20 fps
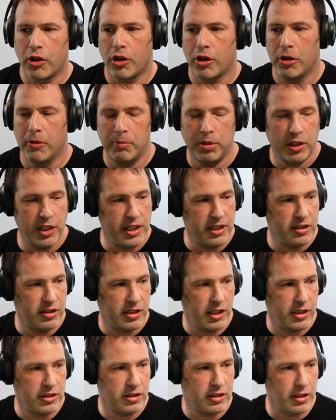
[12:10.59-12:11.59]
complete
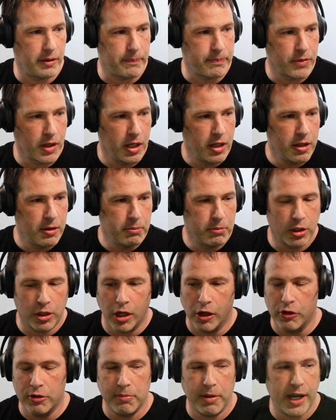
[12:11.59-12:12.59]
system. But
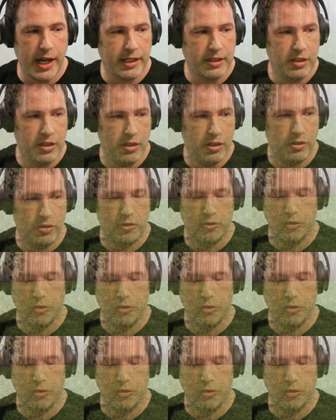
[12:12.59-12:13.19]
going back to this